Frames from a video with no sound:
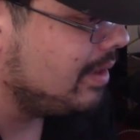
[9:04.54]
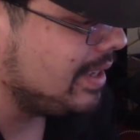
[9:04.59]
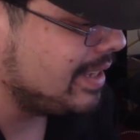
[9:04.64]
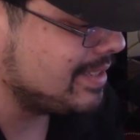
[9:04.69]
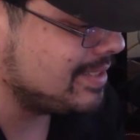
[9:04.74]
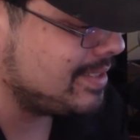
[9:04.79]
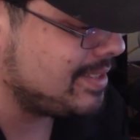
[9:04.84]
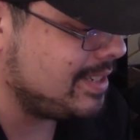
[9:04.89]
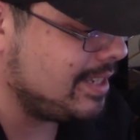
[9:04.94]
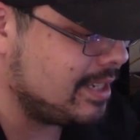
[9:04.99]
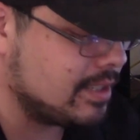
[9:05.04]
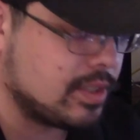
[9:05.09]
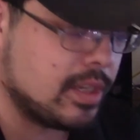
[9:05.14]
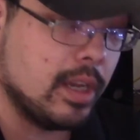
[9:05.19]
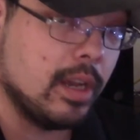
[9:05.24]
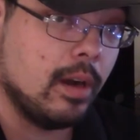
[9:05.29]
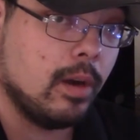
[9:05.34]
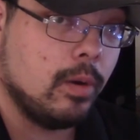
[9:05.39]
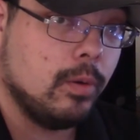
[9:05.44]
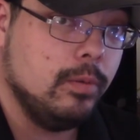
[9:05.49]
In
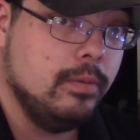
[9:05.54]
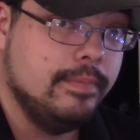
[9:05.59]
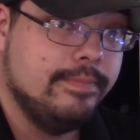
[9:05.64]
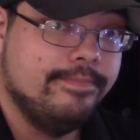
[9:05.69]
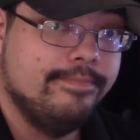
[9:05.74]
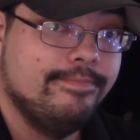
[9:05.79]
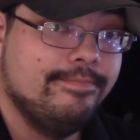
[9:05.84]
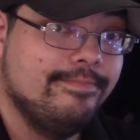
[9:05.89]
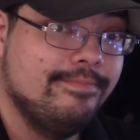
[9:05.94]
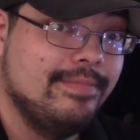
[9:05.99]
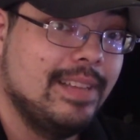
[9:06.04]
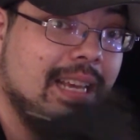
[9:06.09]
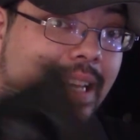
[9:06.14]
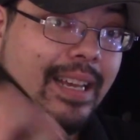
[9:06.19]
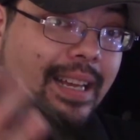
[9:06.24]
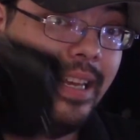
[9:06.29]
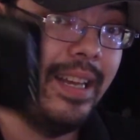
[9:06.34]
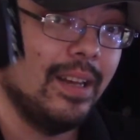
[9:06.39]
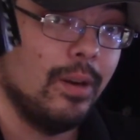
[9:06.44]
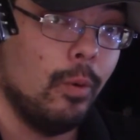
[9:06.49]
CSGO,
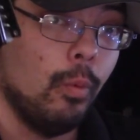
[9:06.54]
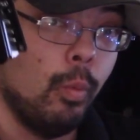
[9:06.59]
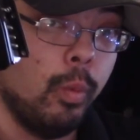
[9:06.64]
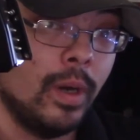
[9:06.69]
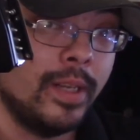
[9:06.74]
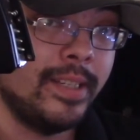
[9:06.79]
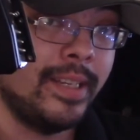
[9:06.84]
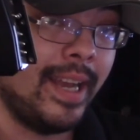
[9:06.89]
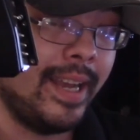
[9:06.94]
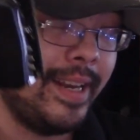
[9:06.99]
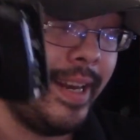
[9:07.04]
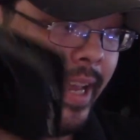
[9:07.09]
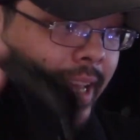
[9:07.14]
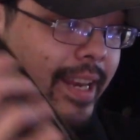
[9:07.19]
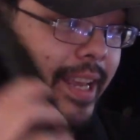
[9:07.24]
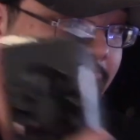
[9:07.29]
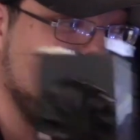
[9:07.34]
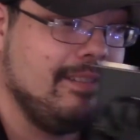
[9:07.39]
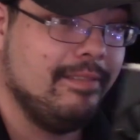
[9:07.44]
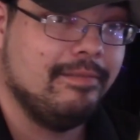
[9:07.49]
one
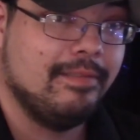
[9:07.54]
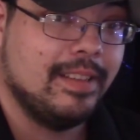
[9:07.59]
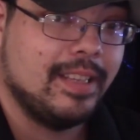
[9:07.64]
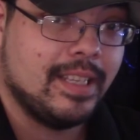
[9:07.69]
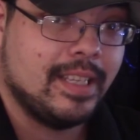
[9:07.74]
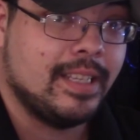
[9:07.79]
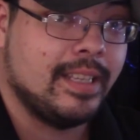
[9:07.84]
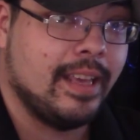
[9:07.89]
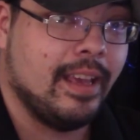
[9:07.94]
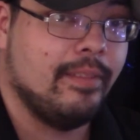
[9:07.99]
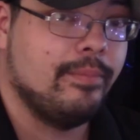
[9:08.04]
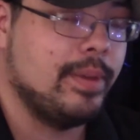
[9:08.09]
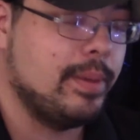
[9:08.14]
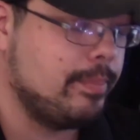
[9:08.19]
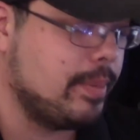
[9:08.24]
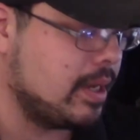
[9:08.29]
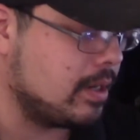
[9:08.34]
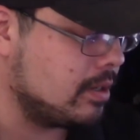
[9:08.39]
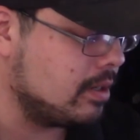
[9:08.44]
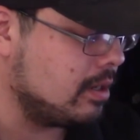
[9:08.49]
980 gave me
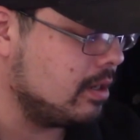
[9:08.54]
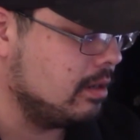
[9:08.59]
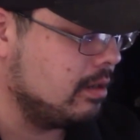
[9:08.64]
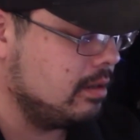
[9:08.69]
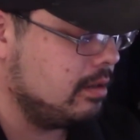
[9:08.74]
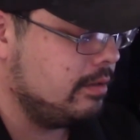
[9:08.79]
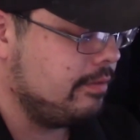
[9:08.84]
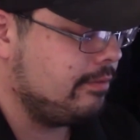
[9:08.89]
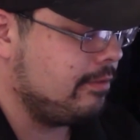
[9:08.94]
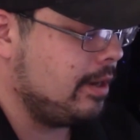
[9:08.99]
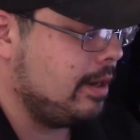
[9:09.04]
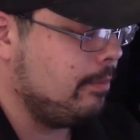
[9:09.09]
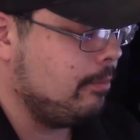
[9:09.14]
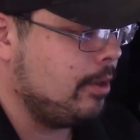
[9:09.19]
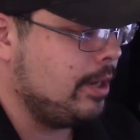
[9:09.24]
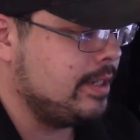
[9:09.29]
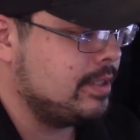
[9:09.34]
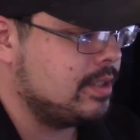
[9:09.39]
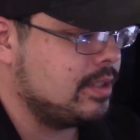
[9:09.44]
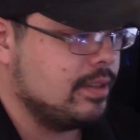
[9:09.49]
better frame
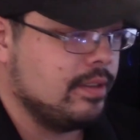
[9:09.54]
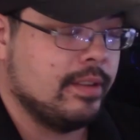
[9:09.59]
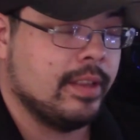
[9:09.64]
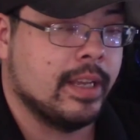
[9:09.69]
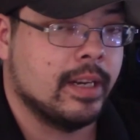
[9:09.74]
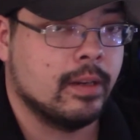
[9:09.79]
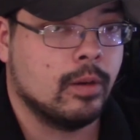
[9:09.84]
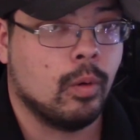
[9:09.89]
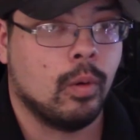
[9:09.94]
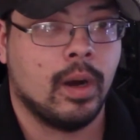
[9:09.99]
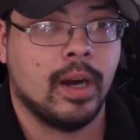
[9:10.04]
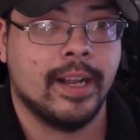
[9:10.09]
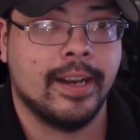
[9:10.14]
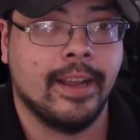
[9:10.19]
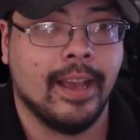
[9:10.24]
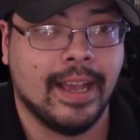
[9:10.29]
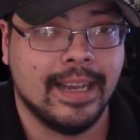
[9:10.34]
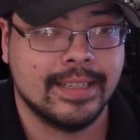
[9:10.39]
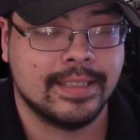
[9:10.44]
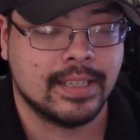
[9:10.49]
rates than quad
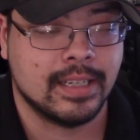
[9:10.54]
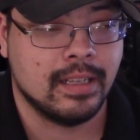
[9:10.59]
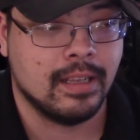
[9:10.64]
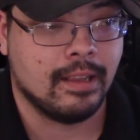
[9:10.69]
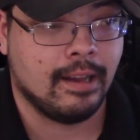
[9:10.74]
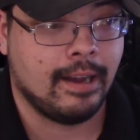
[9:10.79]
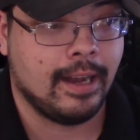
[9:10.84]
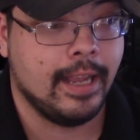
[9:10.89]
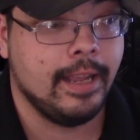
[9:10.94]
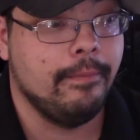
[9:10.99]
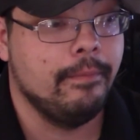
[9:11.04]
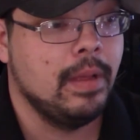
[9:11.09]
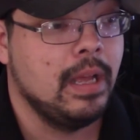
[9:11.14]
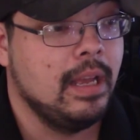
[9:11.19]
SLI.